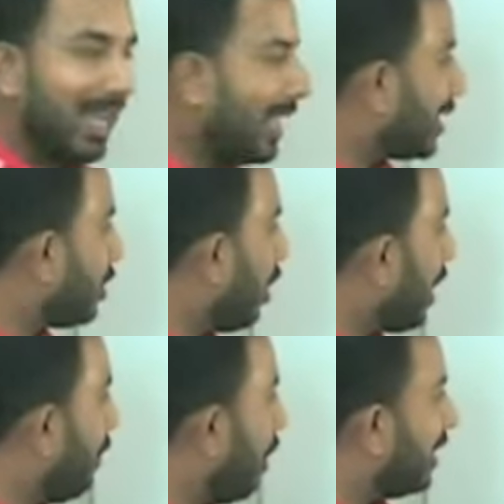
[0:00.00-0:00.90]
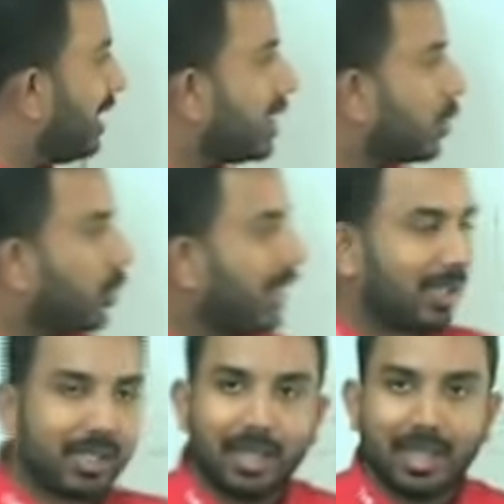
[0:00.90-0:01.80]
Let's talk about this
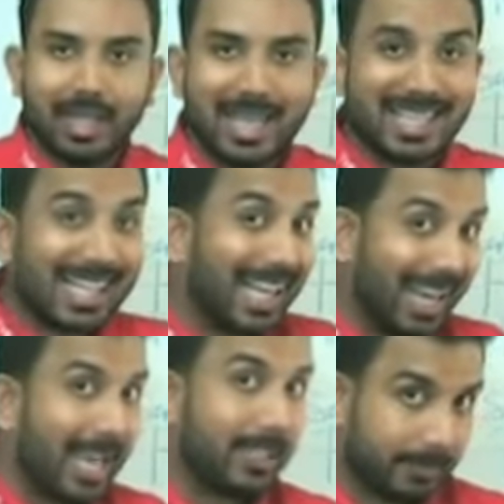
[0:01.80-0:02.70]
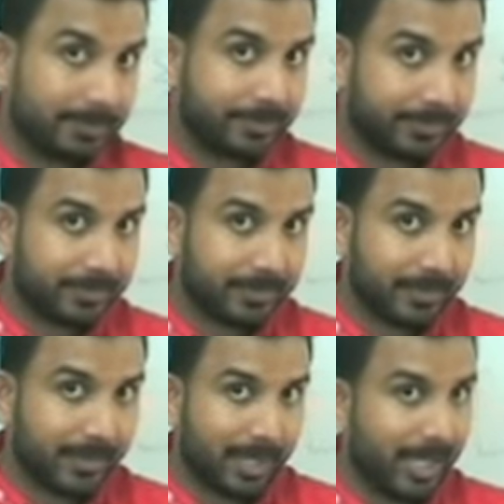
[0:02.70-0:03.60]
week. It's great
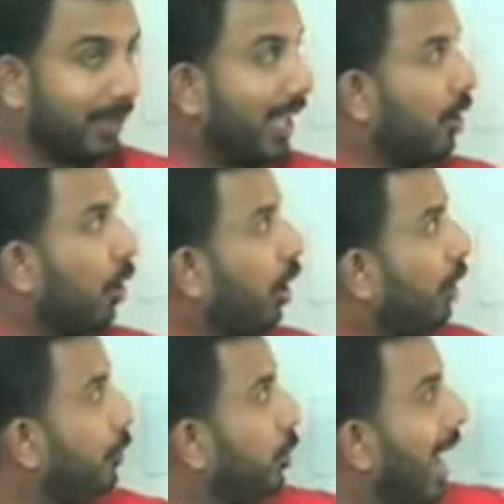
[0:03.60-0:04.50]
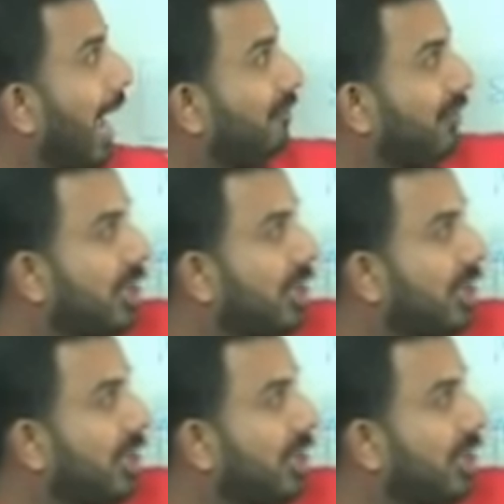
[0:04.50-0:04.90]
that all of you have